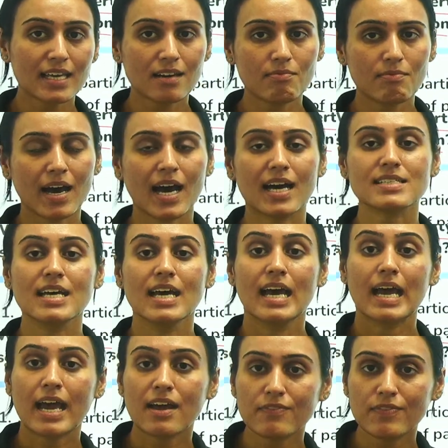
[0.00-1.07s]
mass,
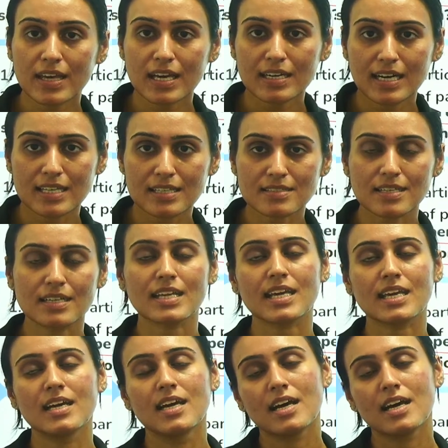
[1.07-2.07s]
heavier density.